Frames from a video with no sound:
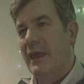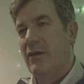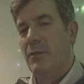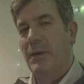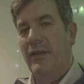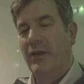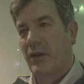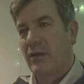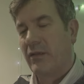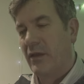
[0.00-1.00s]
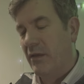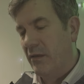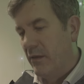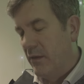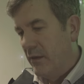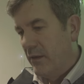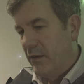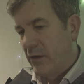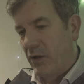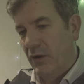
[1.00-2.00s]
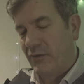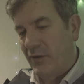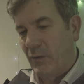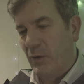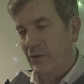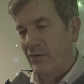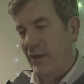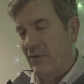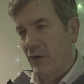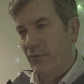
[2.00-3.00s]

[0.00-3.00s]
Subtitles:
hear about the consequences